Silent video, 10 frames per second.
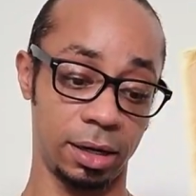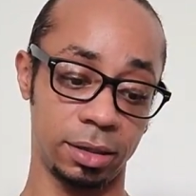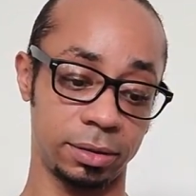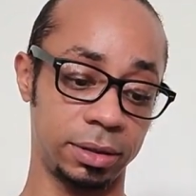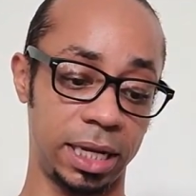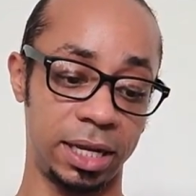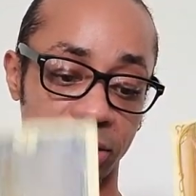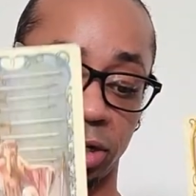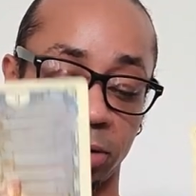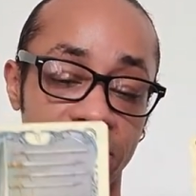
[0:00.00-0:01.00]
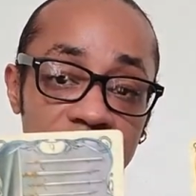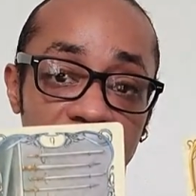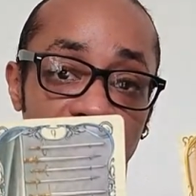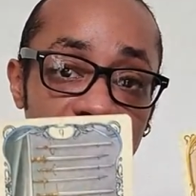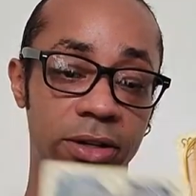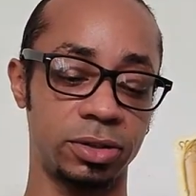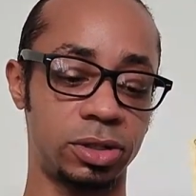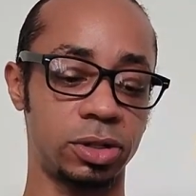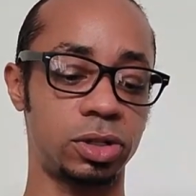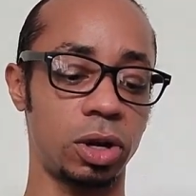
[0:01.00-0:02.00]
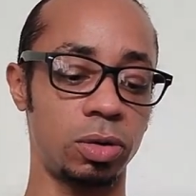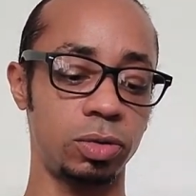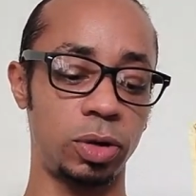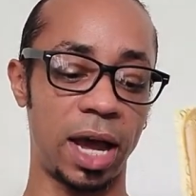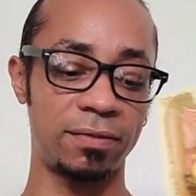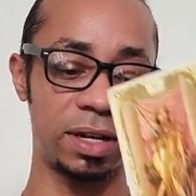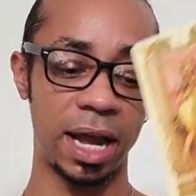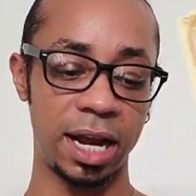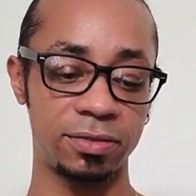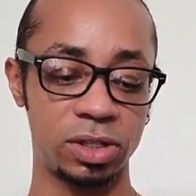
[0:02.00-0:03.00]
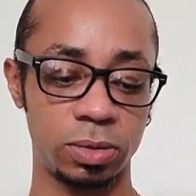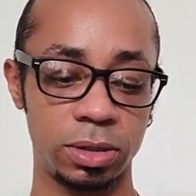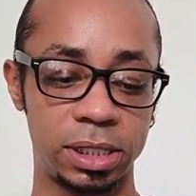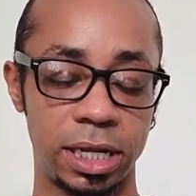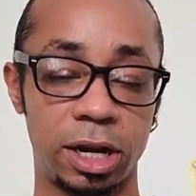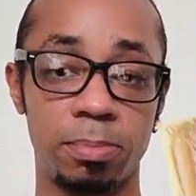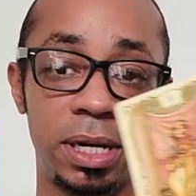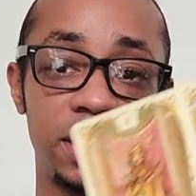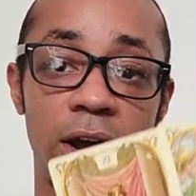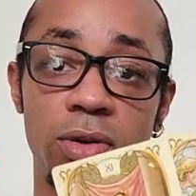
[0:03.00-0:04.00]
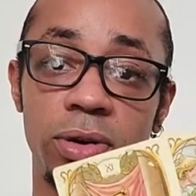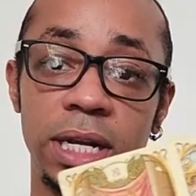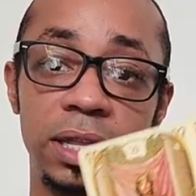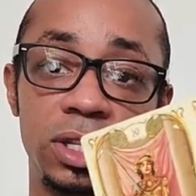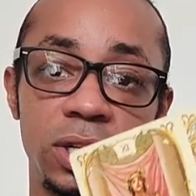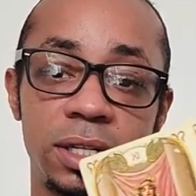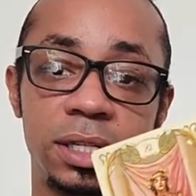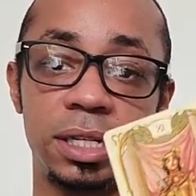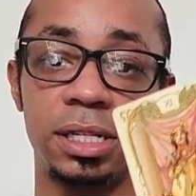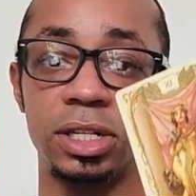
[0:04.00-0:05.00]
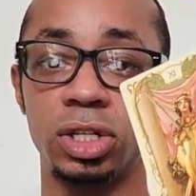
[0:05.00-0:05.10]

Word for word: Uh in terms of the fears. So you have the nine of swords there, but it's underneath justice.